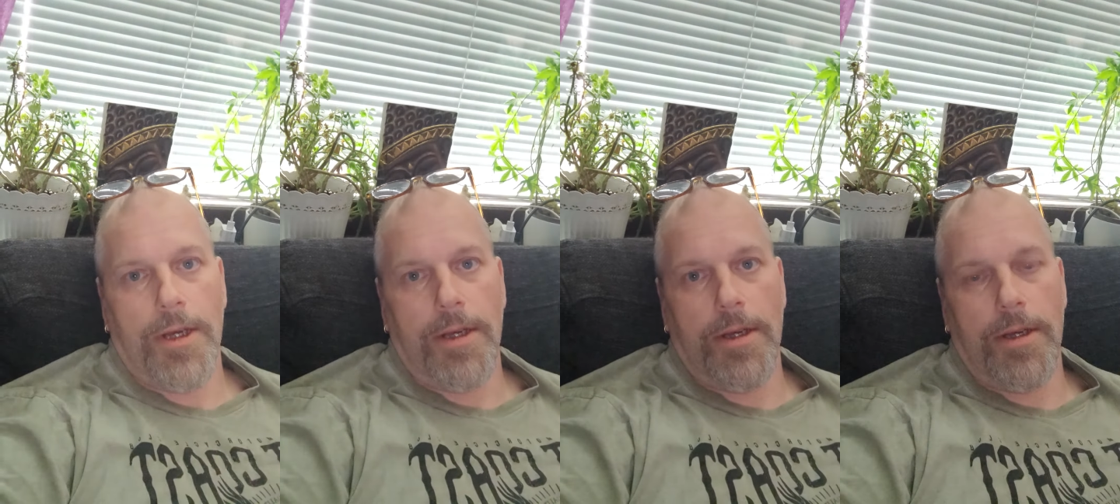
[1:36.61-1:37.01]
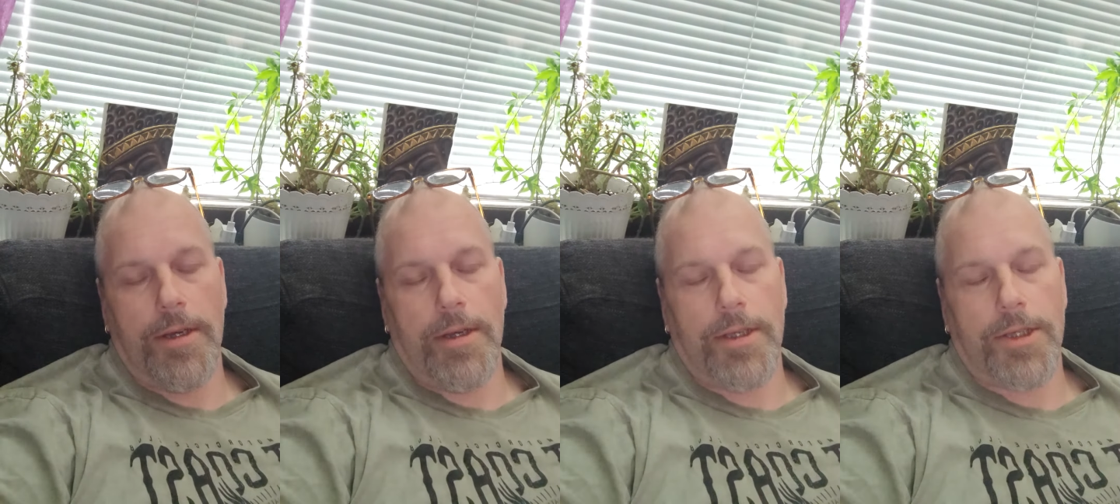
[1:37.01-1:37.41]

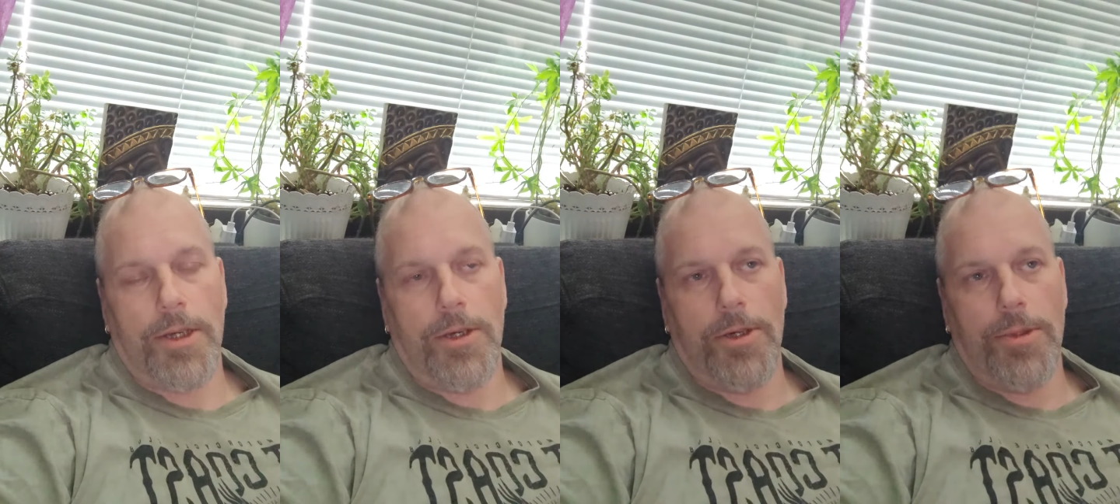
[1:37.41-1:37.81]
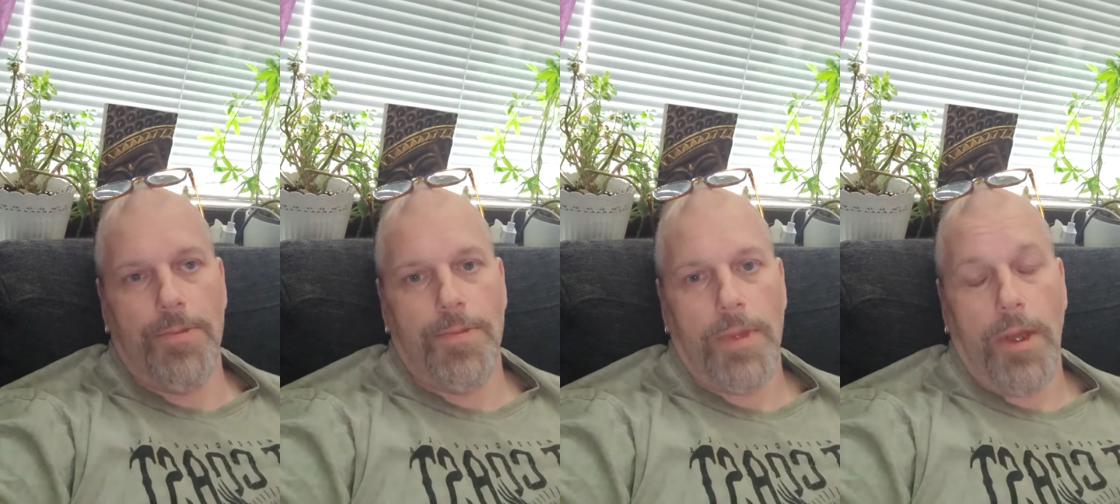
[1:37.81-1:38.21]
So
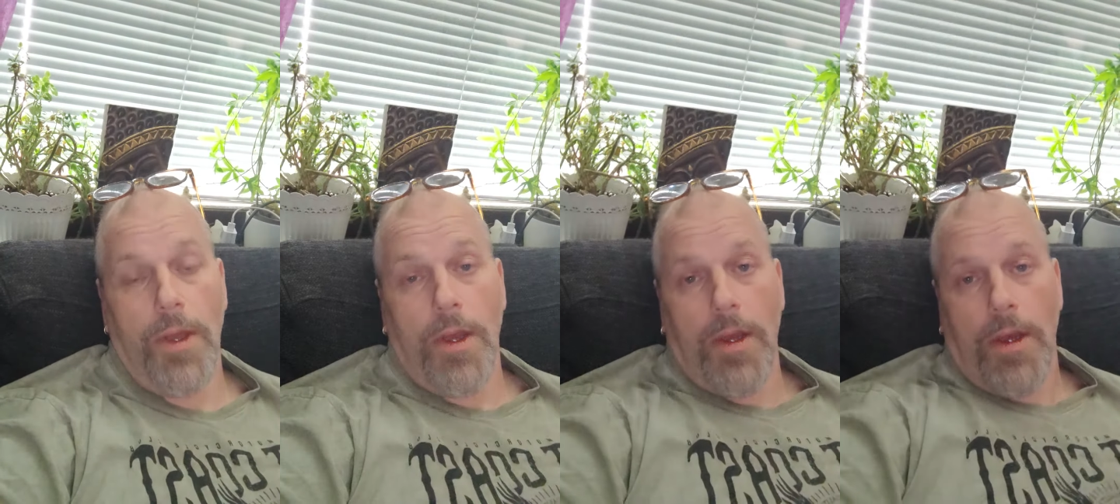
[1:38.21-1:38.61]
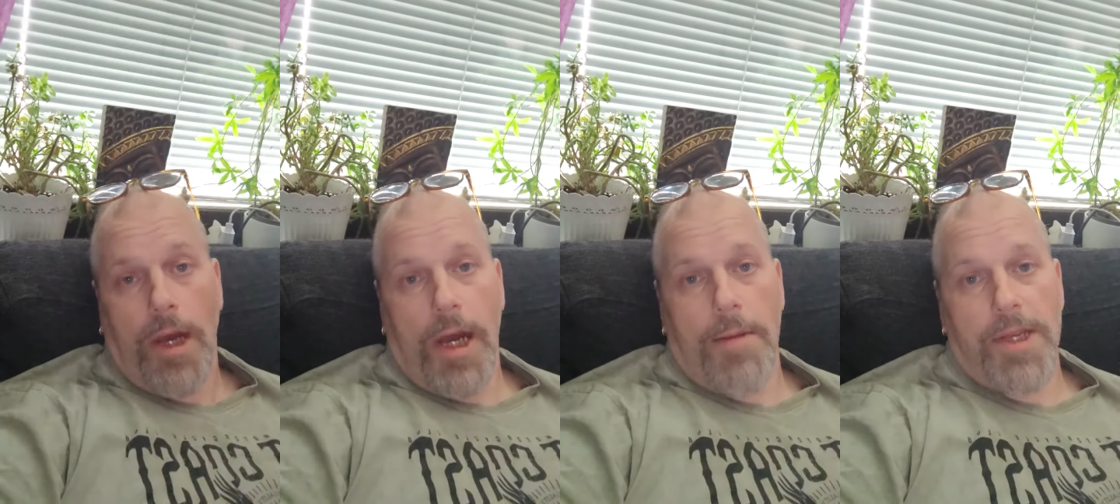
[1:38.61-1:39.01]

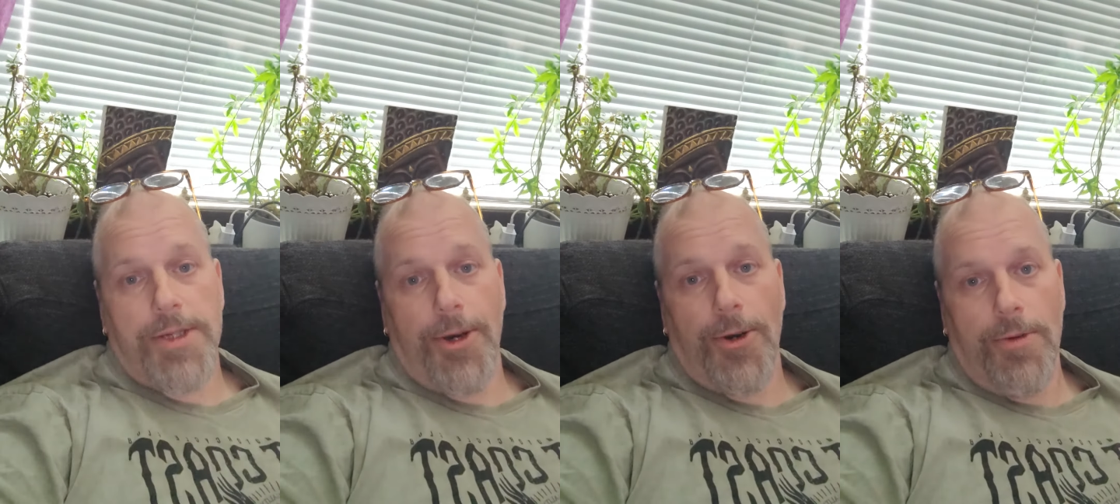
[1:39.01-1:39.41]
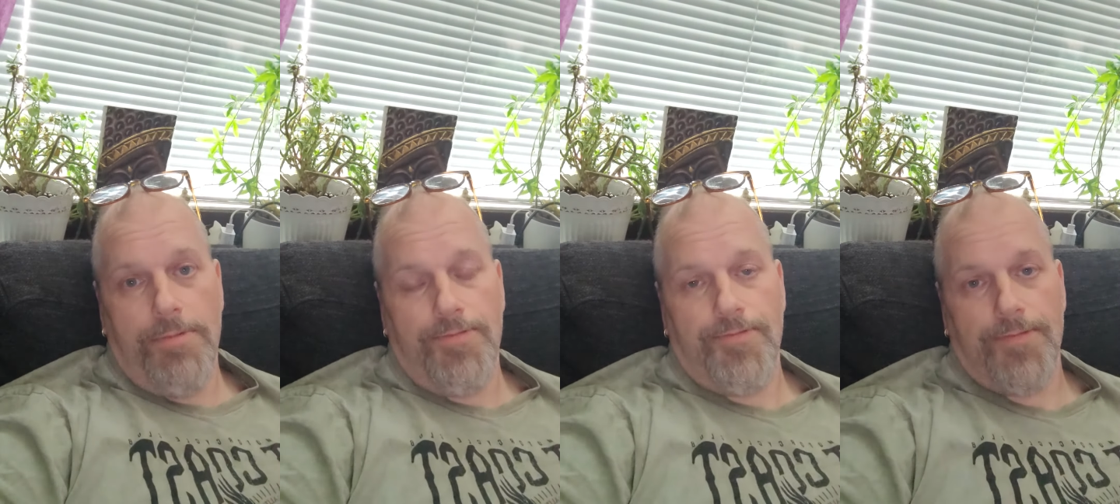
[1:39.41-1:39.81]
I'm at
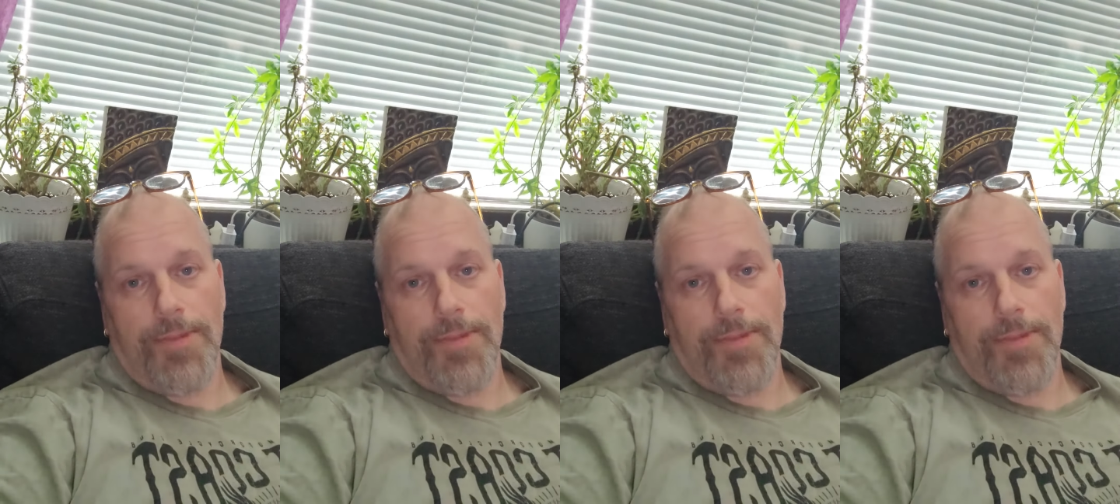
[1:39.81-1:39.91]
home